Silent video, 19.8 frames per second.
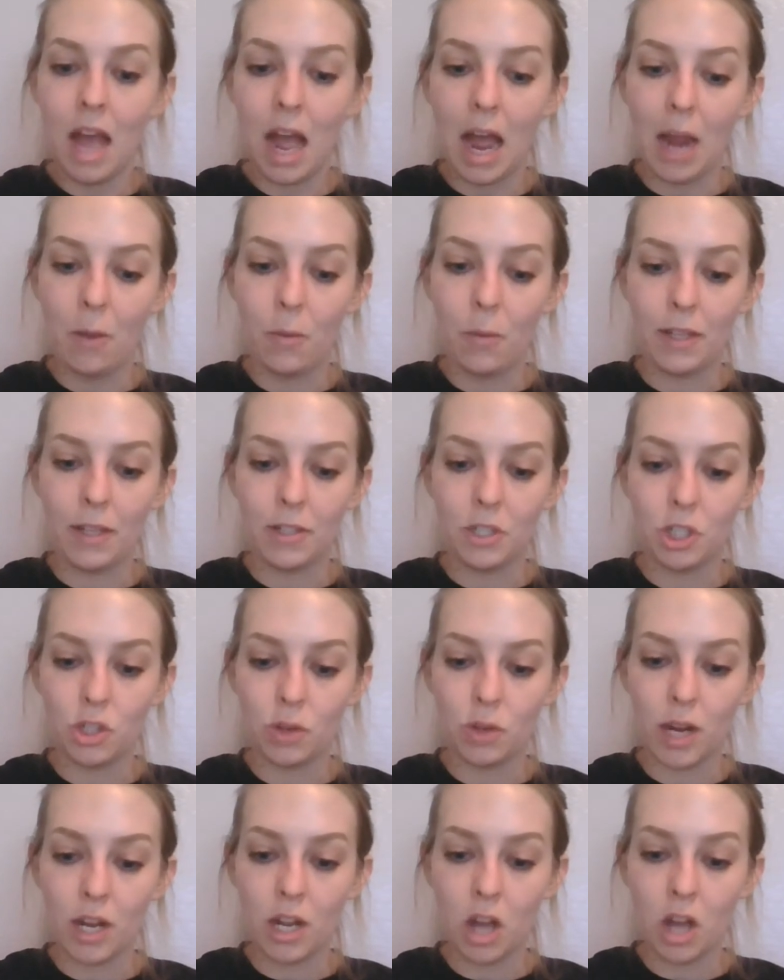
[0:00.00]
I went
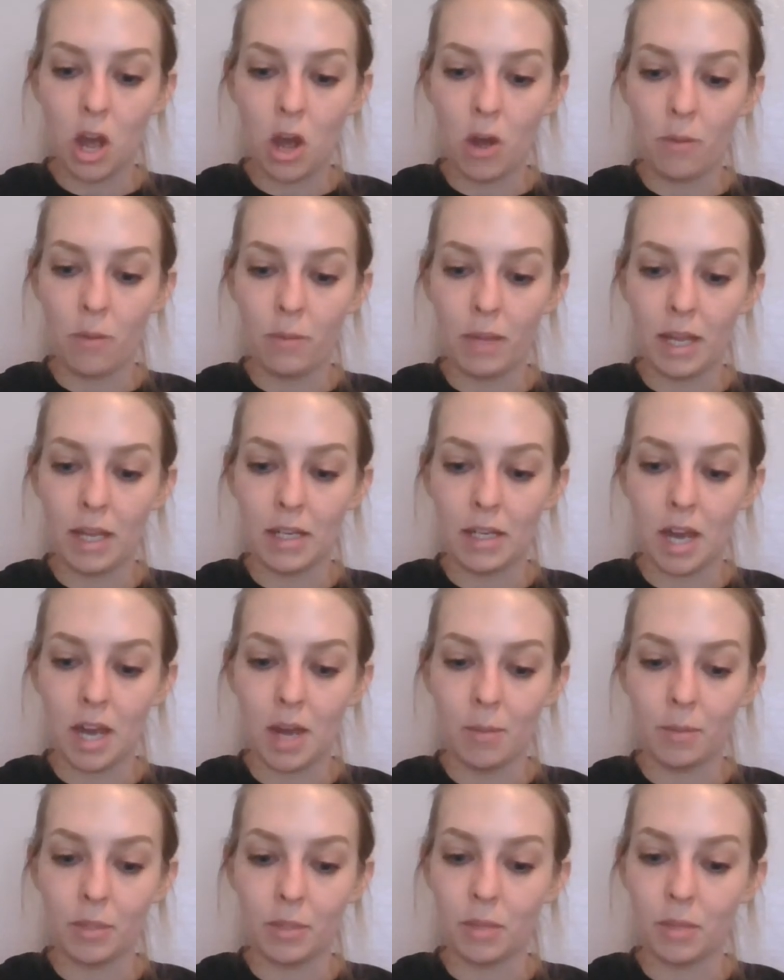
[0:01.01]
straight home and
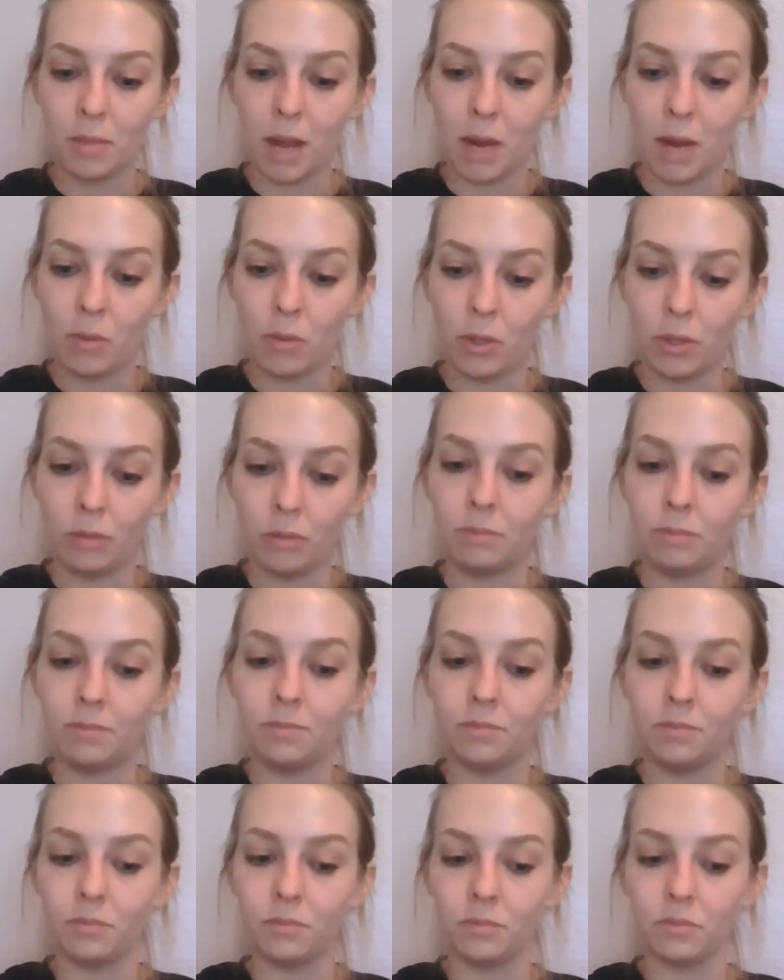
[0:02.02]
up to my room.
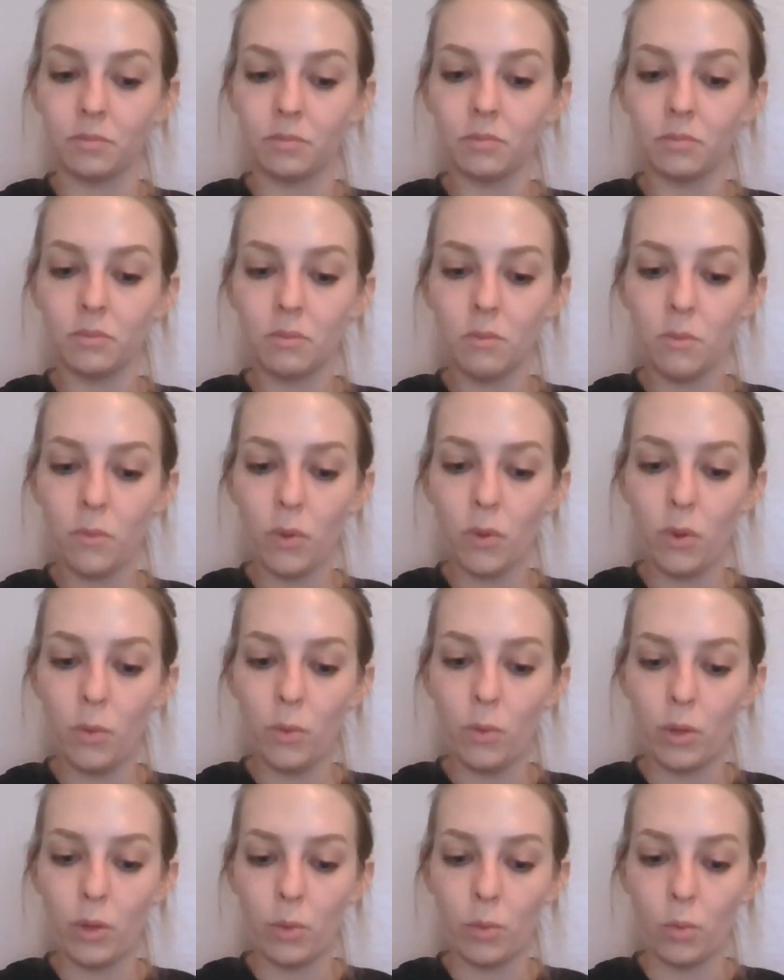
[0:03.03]

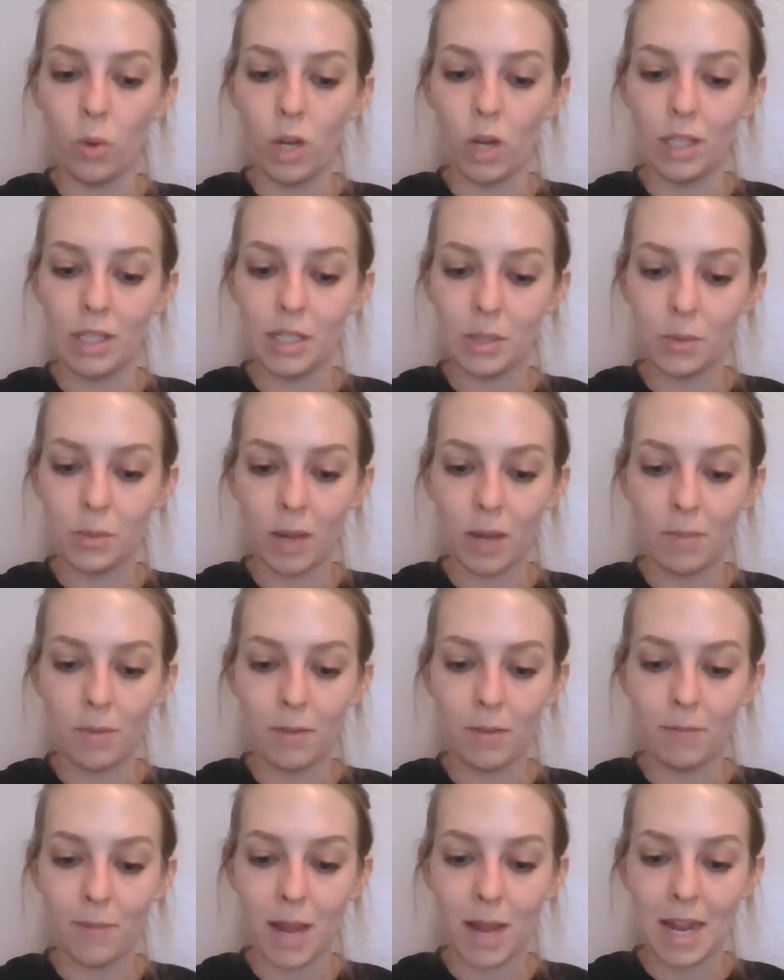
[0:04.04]
With one swipe
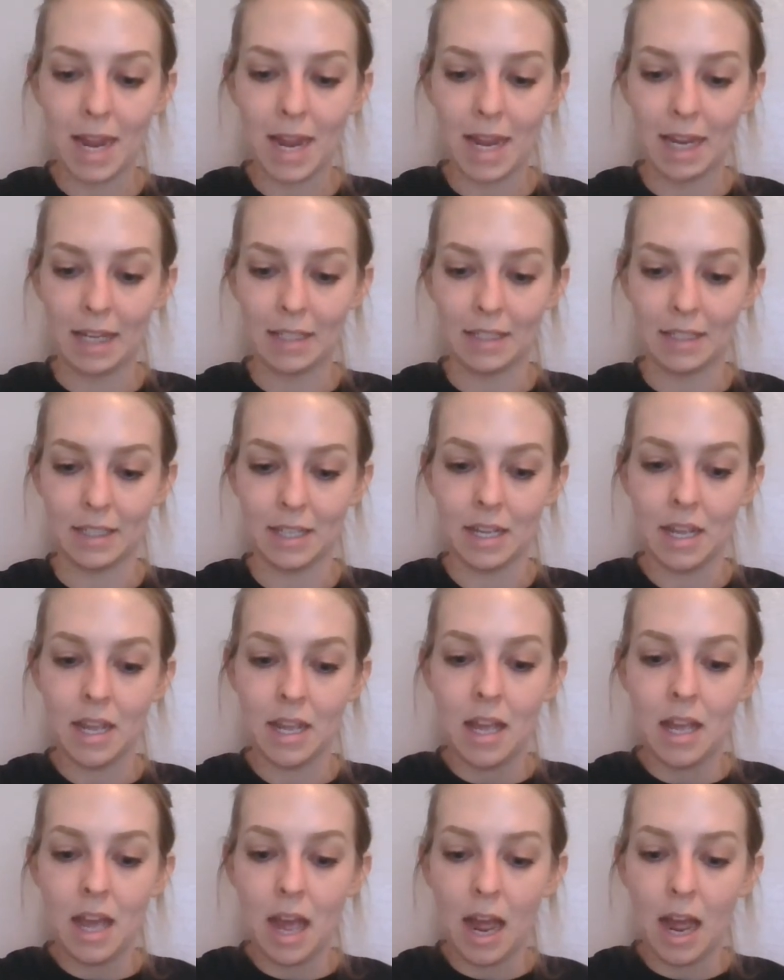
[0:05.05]
of my hand,
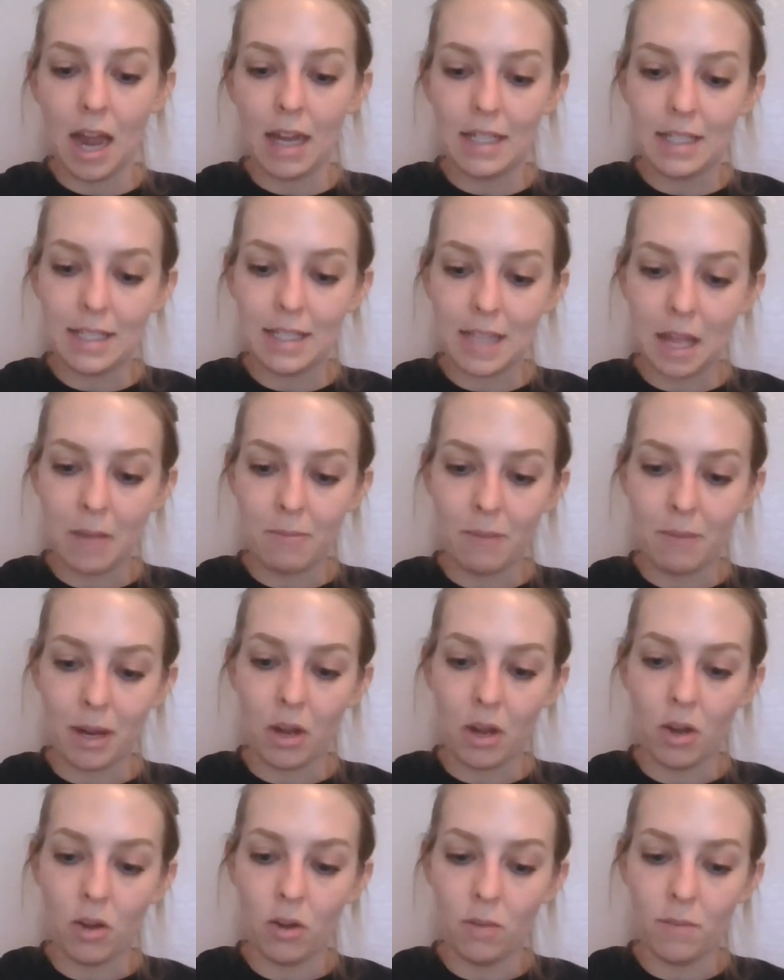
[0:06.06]
I sent my
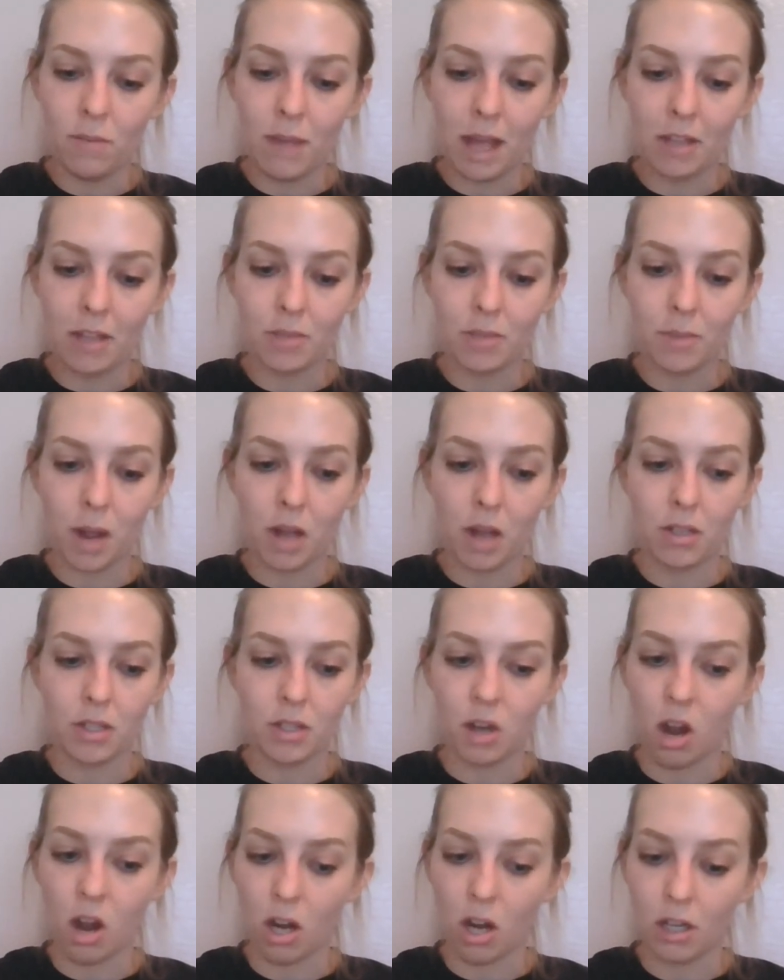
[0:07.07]
whole Matchbox
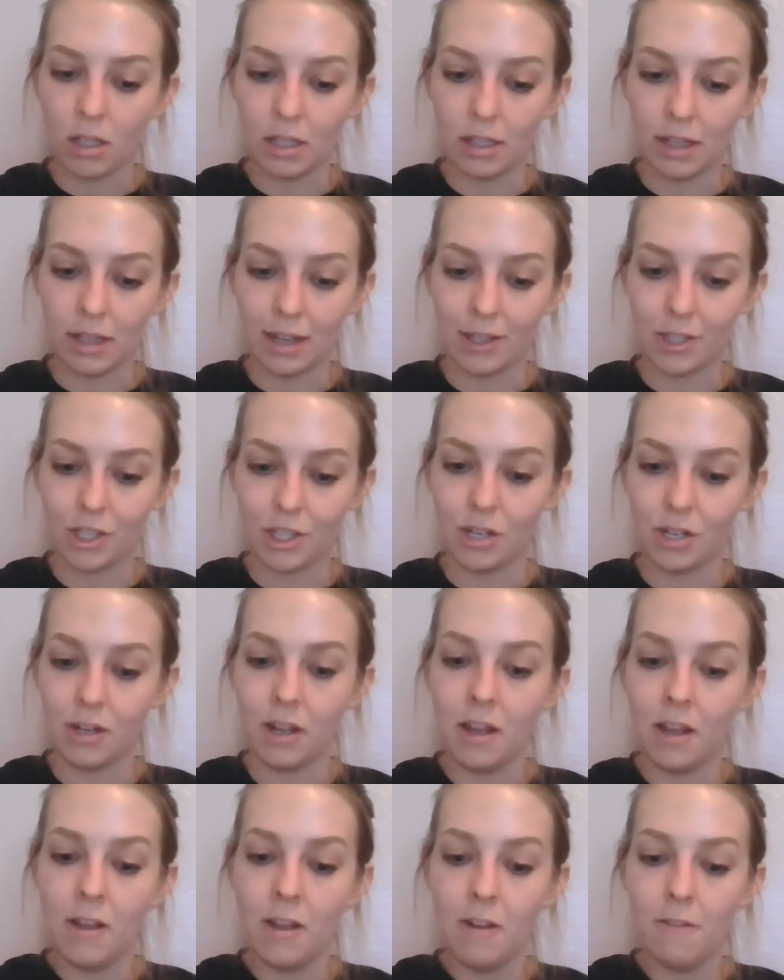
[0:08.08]
car collection
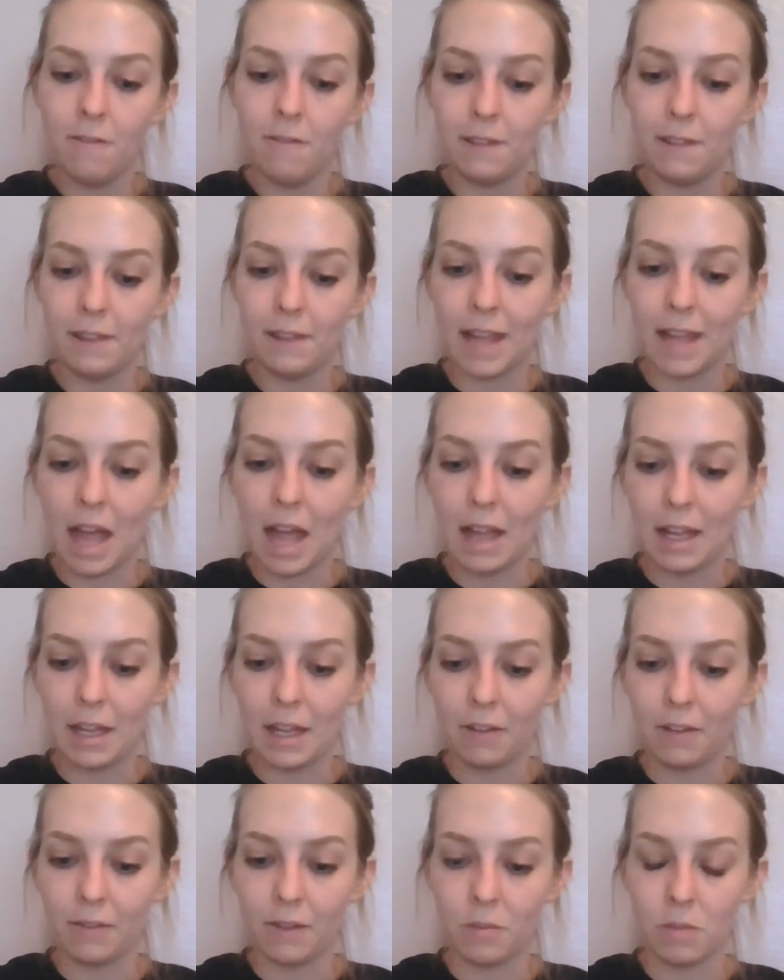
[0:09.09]

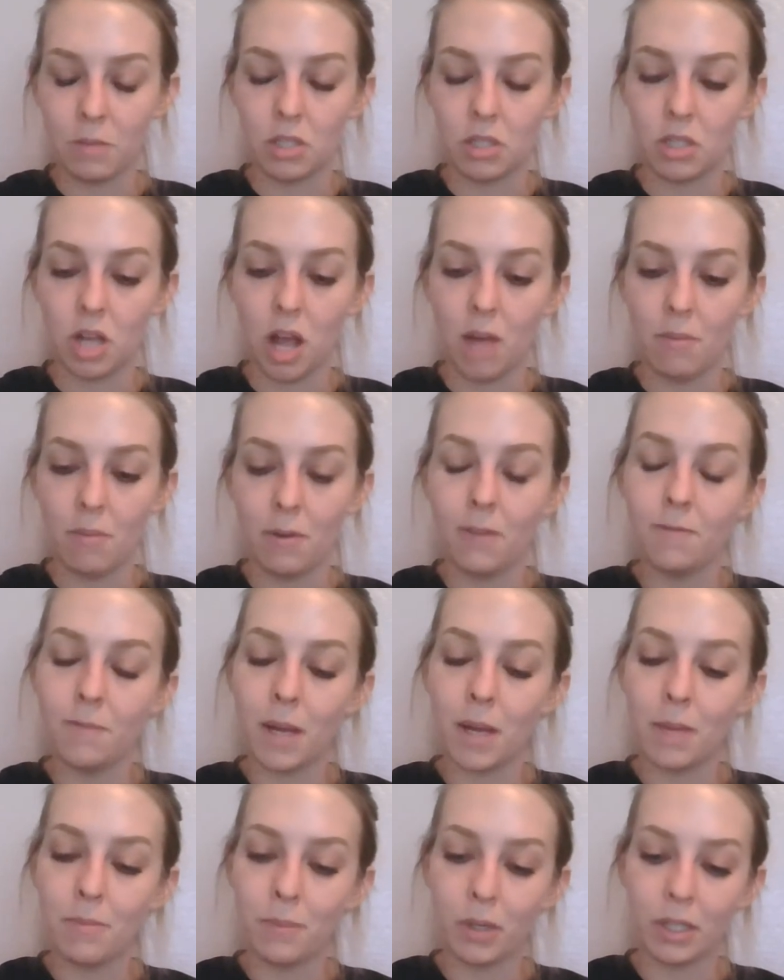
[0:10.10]
flying from the top of
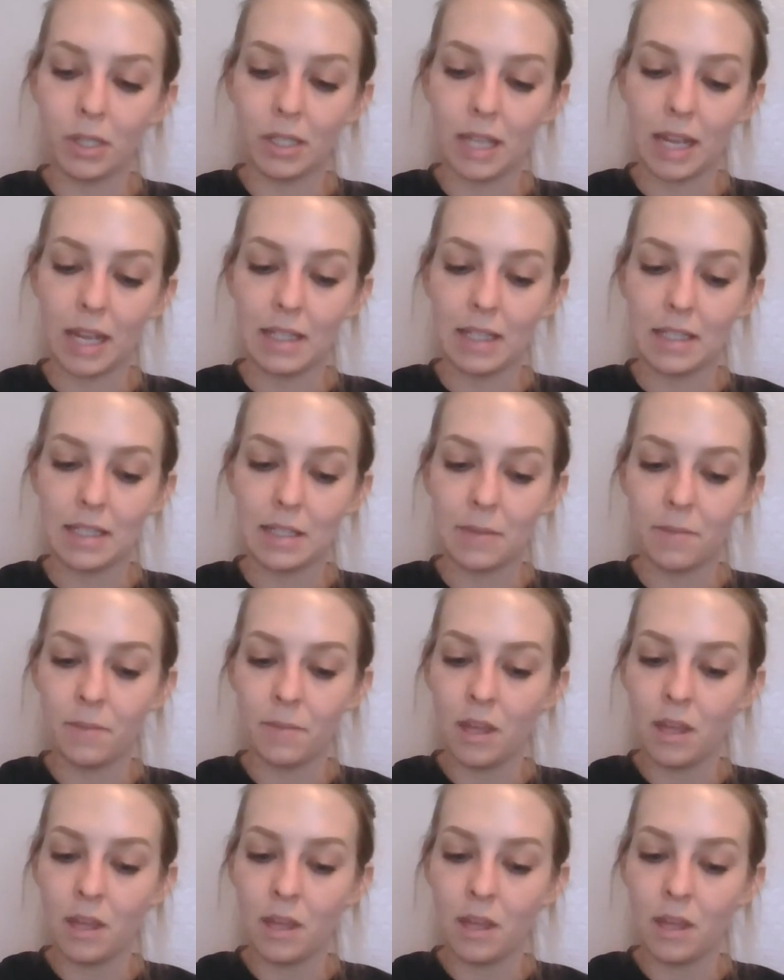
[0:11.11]
my bookcase.